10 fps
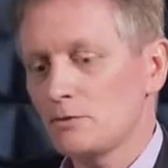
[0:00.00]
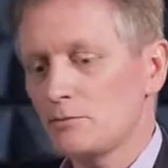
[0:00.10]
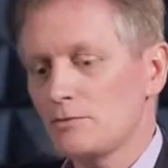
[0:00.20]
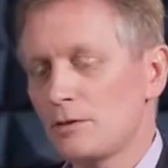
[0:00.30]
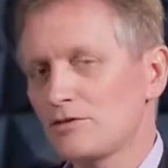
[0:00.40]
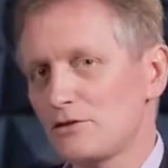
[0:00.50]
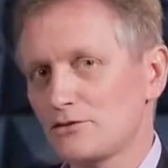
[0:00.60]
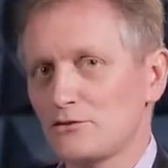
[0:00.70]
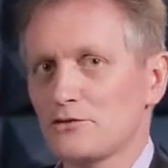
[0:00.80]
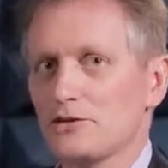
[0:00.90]
We spent a
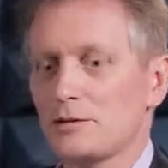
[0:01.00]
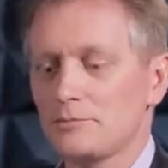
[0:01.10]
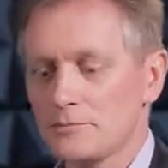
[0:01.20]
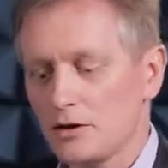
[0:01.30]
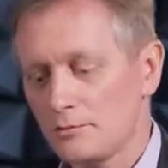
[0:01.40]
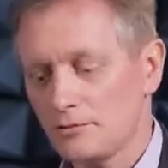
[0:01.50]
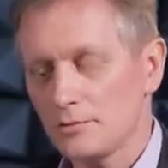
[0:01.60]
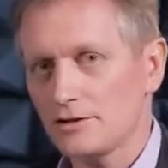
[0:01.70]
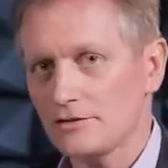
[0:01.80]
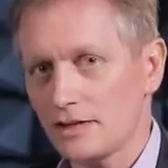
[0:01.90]
lot of time
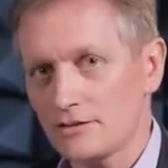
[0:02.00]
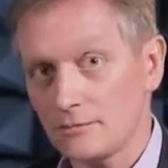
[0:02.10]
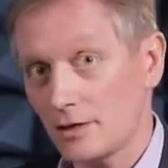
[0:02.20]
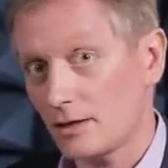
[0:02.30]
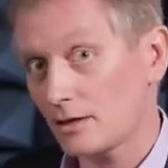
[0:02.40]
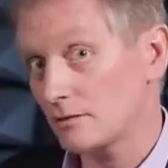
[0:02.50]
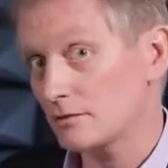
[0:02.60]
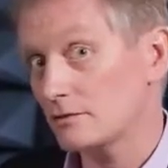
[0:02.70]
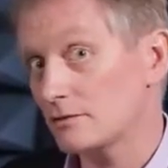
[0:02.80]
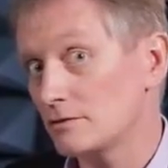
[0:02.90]
optimizing it and making
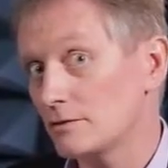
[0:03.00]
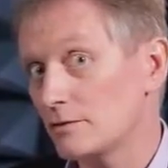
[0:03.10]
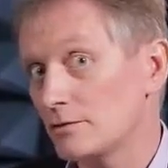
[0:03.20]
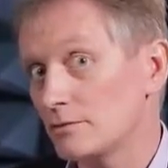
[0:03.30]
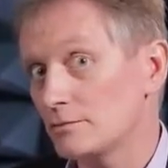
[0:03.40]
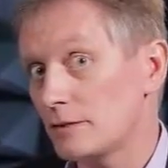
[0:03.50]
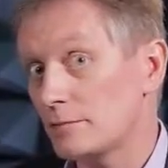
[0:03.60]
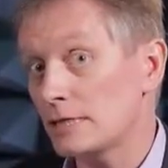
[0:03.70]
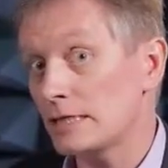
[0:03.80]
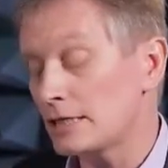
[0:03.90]
it as good as it can
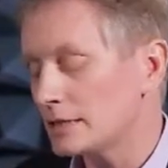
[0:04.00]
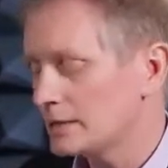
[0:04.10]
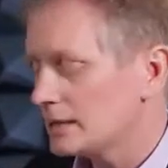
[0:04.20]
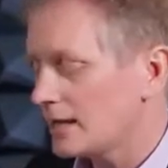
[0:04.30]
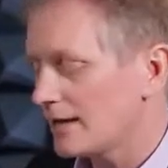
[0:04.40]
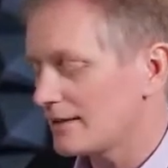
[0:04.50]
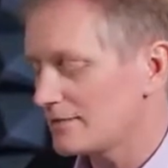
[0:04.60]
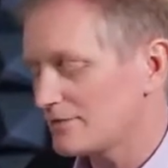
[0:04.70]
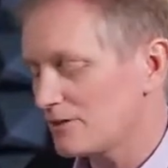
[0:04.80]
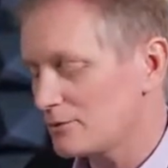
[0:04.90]
possibly be,
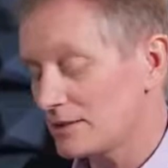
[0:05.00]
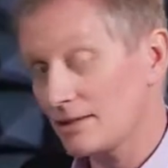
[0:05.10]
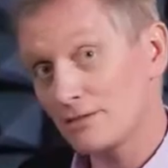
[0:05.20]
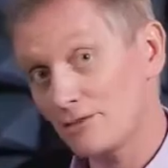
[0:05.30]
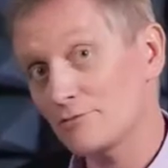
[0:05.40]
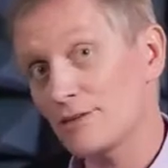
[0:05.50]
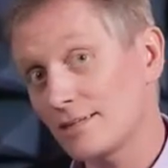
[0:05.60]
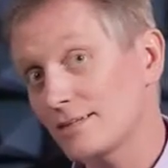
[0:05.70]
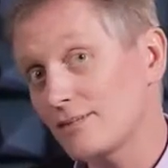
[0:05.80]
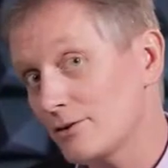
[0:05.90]
and we'd like to
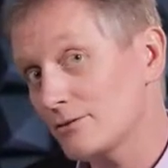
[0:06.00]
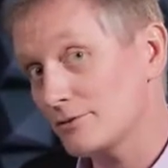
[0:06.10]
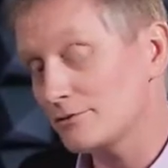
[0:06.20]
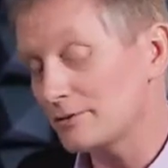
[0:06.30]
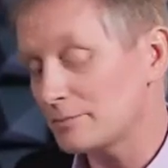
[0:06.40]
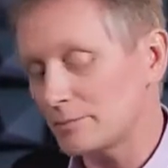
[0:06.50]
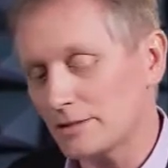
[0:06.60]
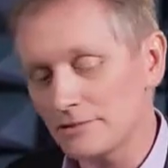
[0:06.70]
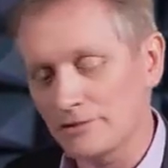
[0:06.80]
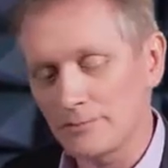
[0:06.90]
frankly show it off a little
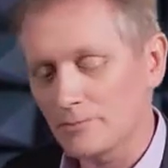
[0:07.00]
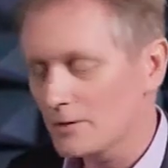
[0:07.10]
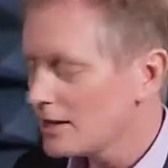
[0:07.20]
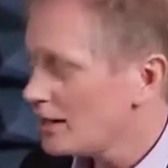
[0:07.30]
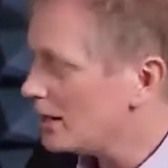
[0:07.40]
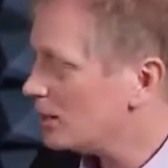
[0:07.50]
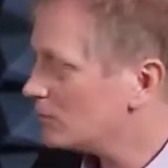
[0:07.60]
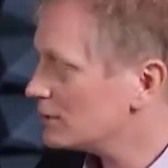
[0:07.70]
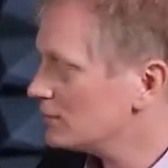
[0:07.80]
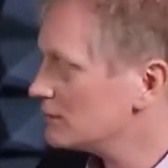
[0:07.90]
bit.
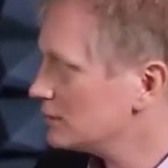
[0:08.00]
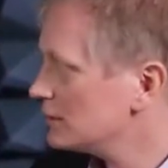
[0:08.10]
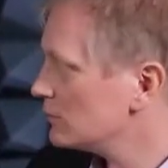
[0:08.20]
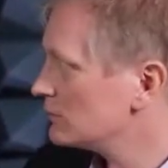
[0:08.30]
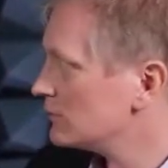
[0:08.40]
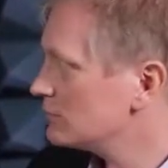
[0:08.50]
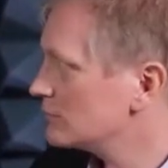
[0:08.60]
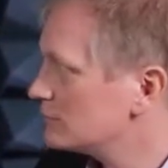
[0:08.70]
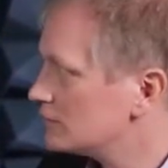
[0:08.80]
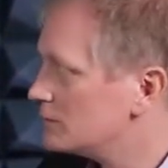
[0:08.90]
What I've done here is I've
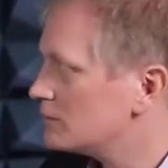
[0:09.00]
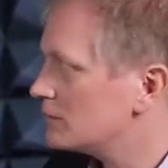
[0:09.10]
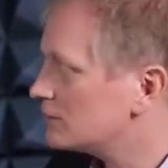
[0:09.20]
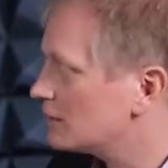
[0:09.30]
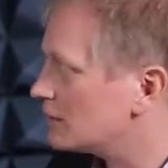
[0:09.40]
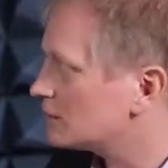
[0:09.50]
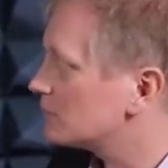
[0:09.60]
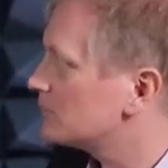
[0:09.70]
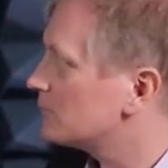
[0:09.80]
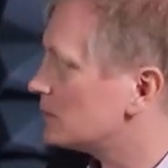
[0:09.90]
set up a
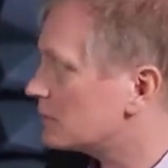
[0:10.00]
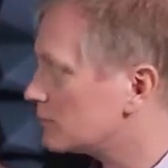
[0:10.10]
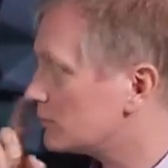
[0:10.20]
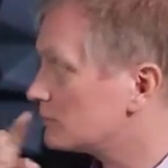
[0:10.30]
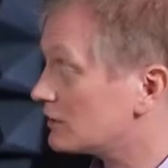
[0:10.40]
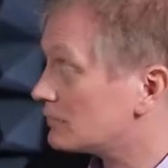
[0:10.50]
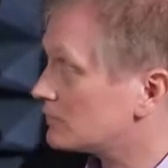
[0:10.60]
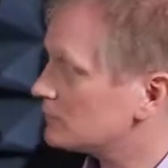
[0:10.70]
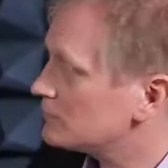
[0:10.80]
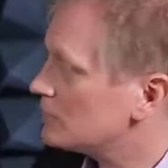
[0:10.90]
test. I've set up
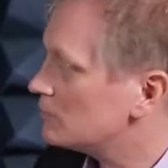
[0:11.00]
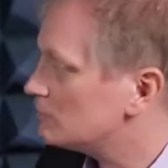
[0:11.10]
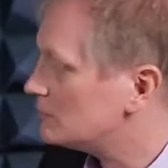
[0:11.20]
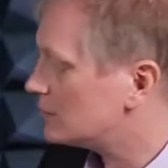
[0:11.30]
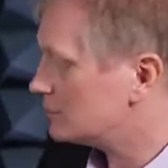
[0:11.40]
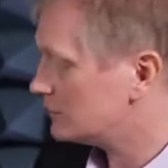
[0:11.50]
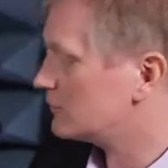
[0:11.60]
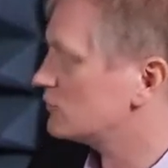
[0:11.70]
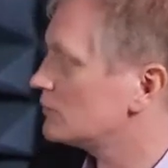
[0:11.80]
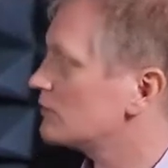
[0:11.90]
a
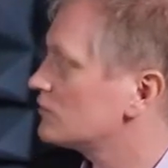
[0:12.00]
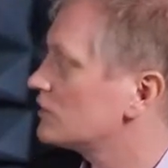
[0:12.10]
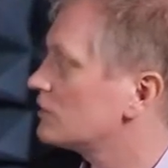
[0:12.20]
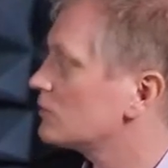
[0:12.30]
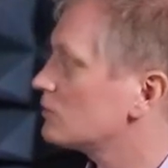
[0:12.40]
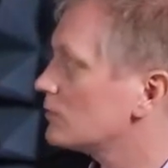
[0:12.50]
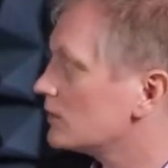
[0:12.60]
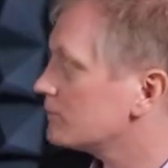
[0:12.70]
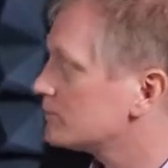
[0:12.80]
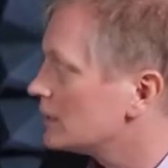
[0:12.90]
situation here where